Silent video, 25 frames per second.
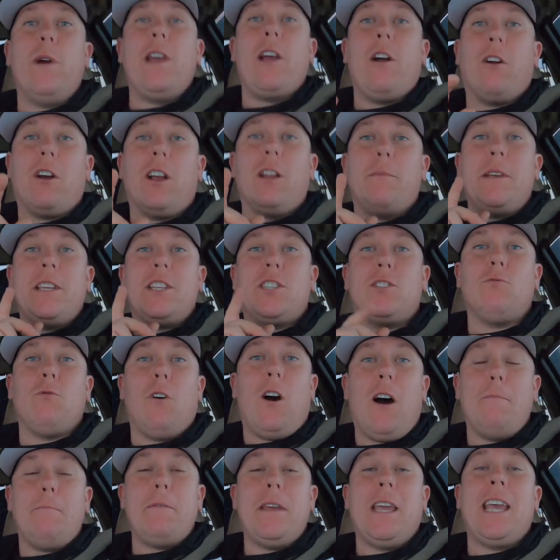We are going to be
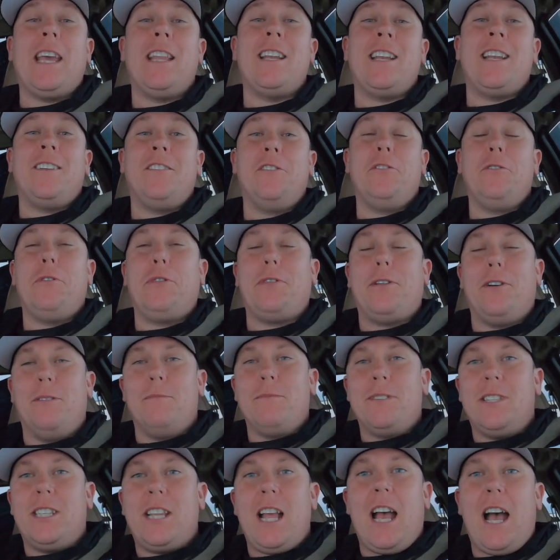swapping in a new
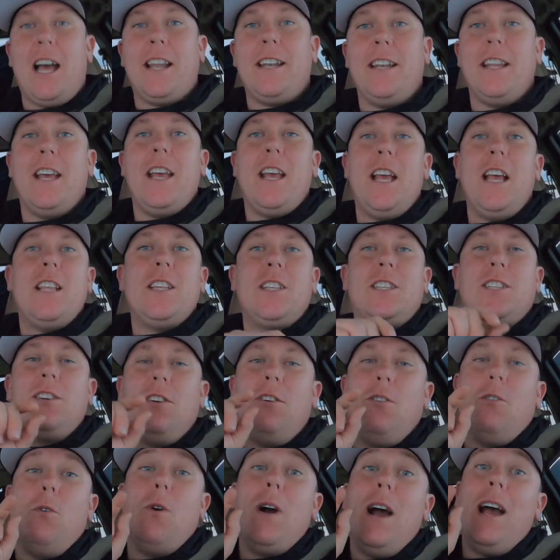thermostat,
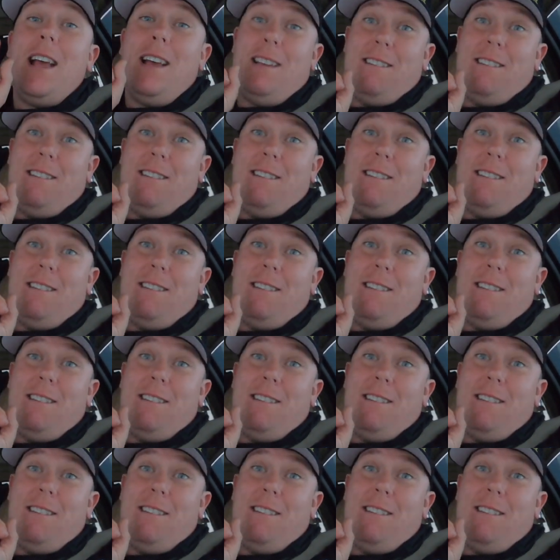so